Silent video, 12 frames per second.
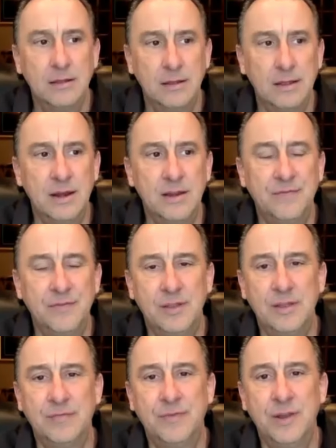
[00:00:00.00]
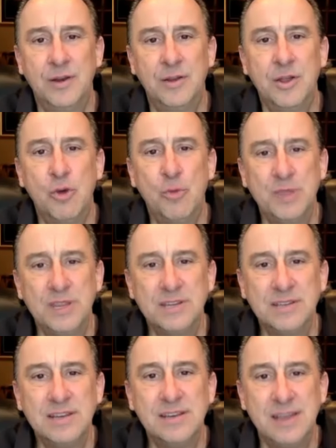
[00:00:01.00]
and if if you know you open these
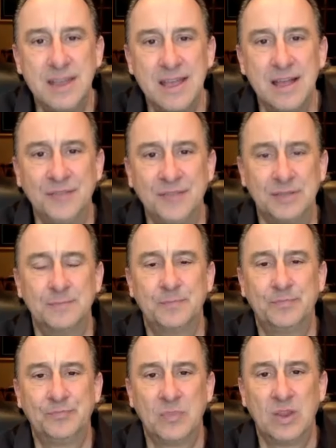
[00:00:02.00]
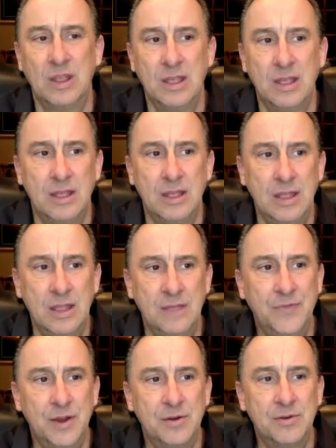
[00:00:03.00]
ETFs,
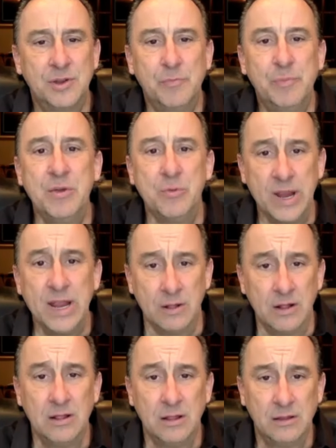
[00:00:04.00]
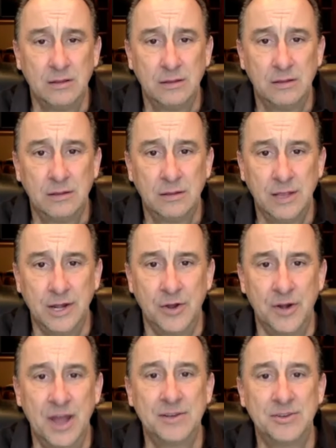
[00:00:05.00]
if they're to be real, you know,
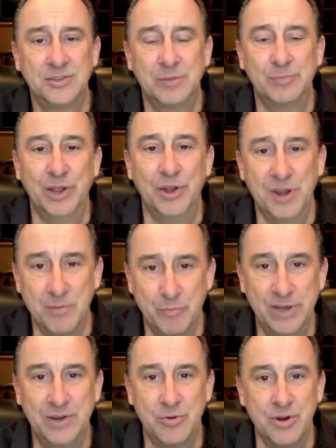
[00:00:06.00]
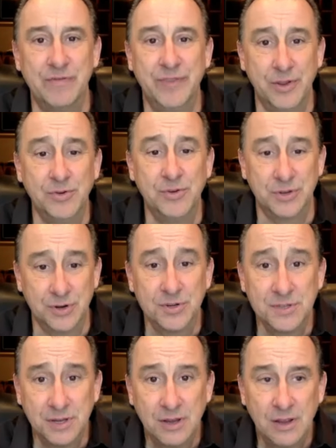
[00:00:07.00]
not just simply owning Big Bitcoin if.
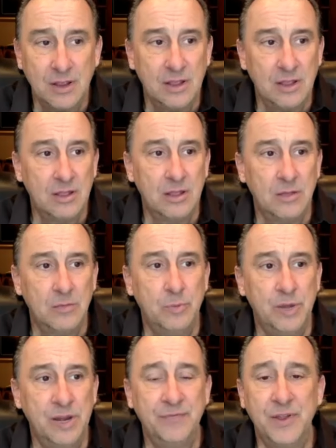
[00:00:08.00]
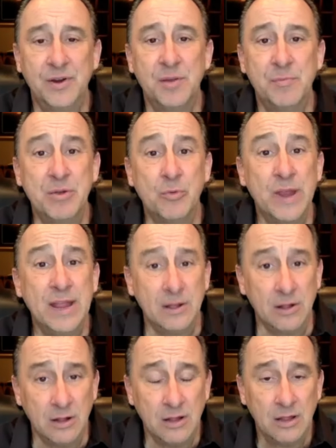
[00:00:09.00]
futures, but if they're to be
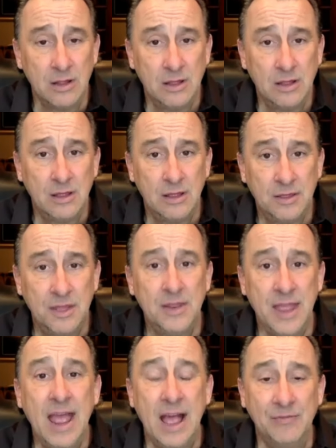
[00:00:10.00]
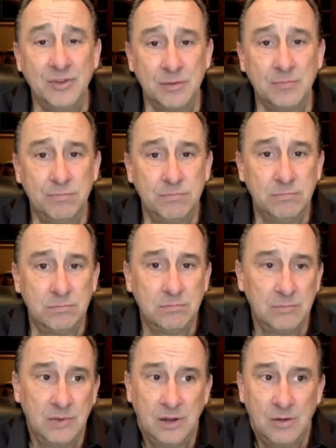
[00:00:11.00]
real, then they have to,
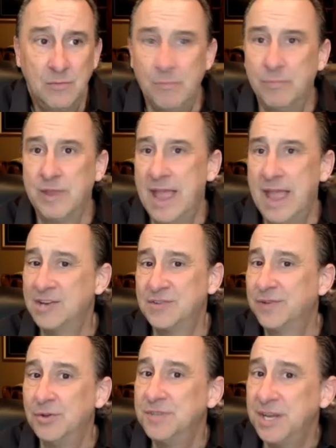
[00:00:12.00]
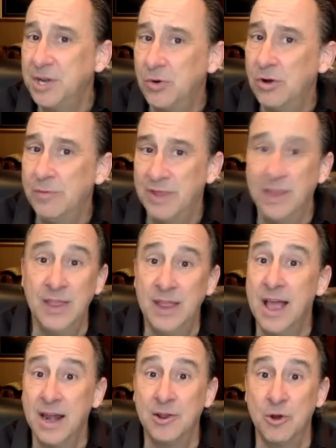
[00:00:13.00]
you know, cash flows into them, and then they
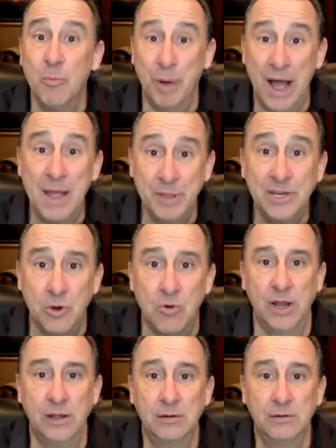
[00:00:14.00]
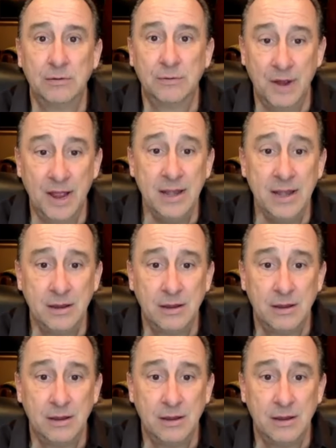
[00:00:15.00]
got to go buy Bitcoin, right?